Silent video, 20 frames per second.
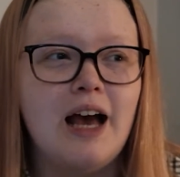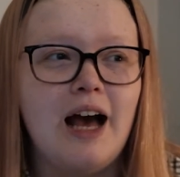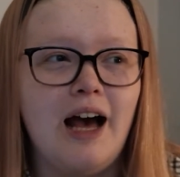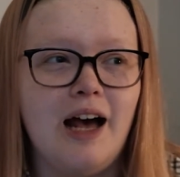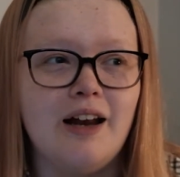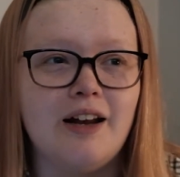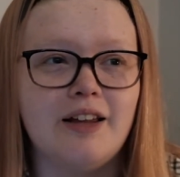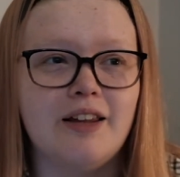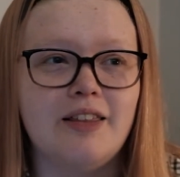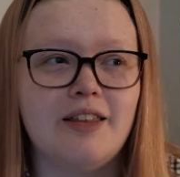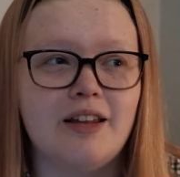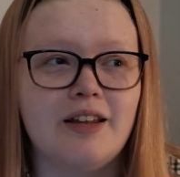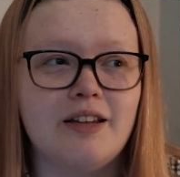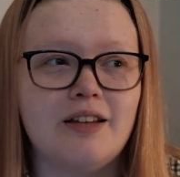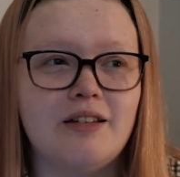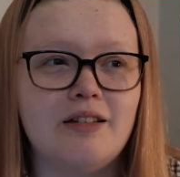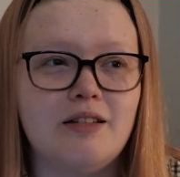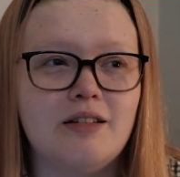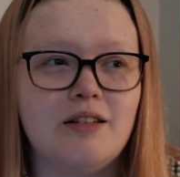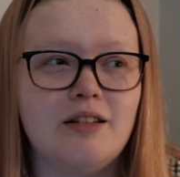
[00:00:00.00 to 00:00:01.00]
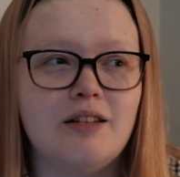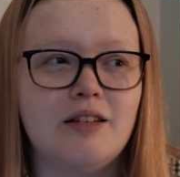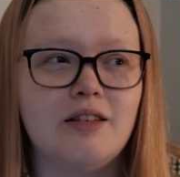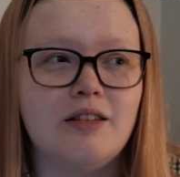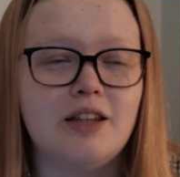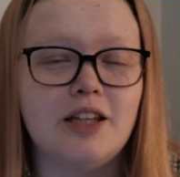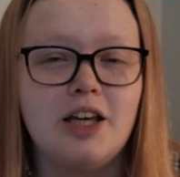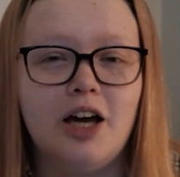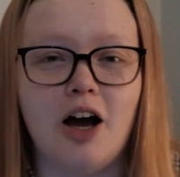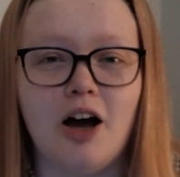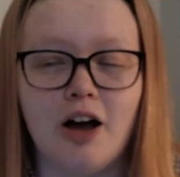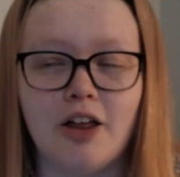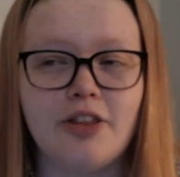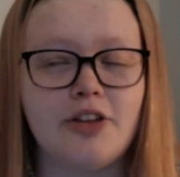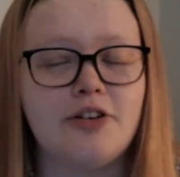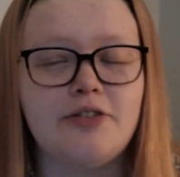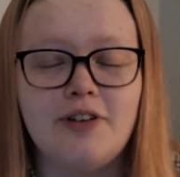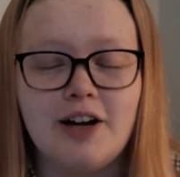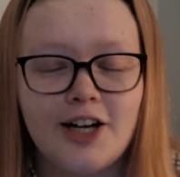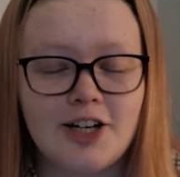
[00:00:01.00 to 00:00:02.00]
and I think the
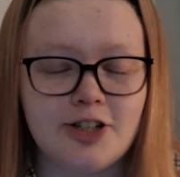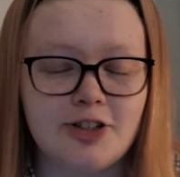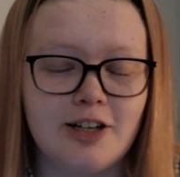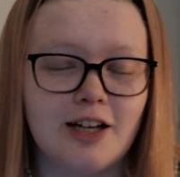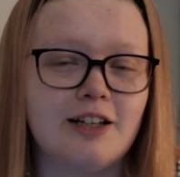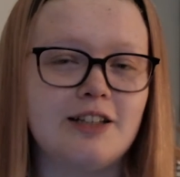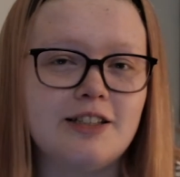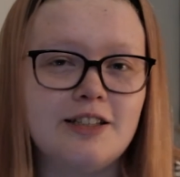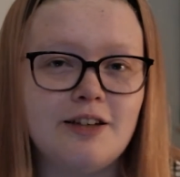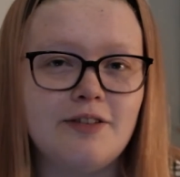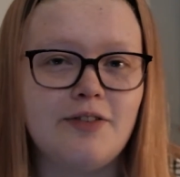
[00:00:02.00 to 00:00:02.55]
other functionality